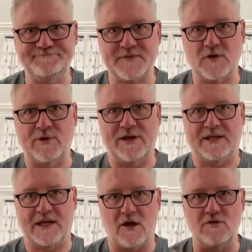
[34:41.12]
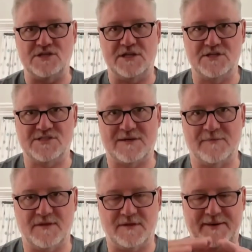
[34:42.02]
when it goes into some
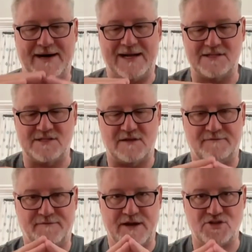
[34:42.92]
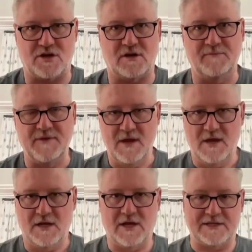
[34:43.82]
of the parts that are fragile,
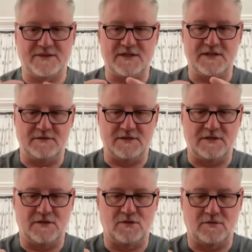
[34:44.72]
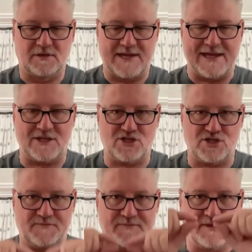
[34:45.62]
like the little
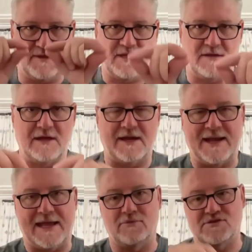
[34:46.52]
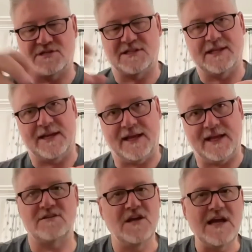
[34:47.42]
catch that enables
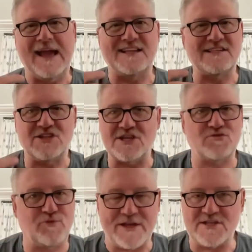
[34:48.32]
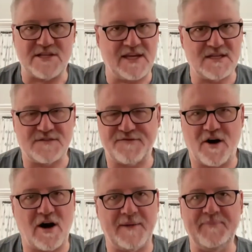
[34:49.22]
cleaning. It's just rinsing is
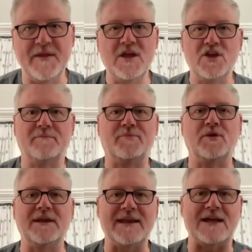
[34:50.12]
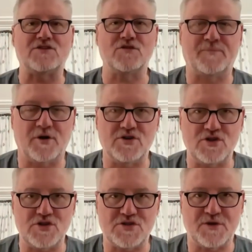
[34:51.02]
fine. You're putting natural
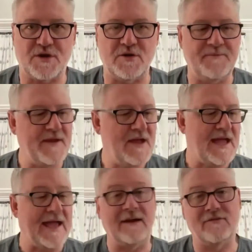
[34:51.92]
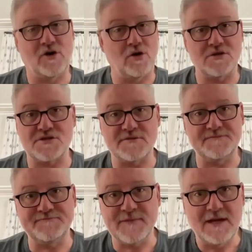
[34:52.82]
produce through. And of course,
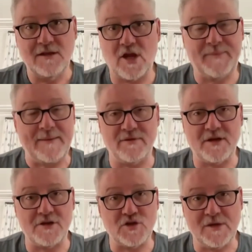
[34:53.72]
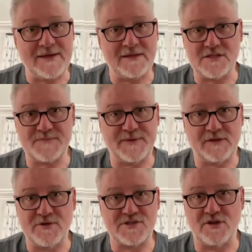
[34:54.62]
a lot of people don't talk about this, but
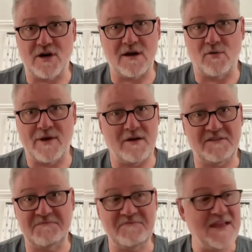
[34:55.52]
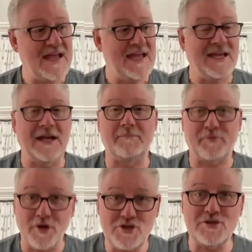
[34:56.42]
Chris and I are aware of it. You know,
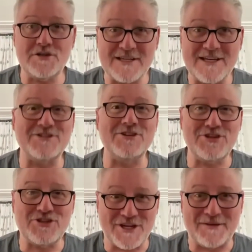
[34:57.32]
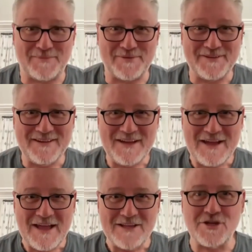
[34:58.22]
produce isn't cheap.
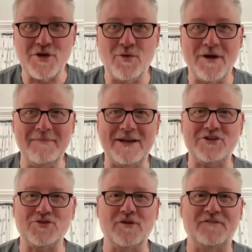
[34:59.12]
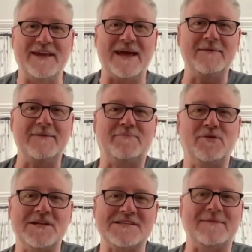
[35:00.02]
So you want to make sure if you're going to be
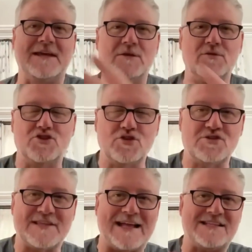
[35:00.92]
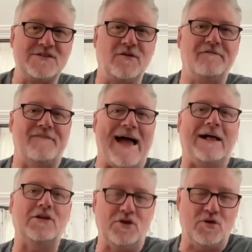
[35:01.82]
putting something into a juice, that's your
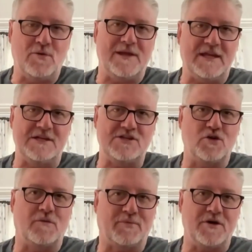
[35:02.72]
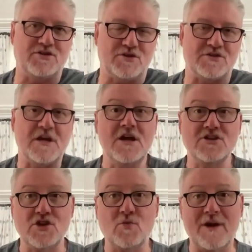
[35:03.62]
value is your produce. So you want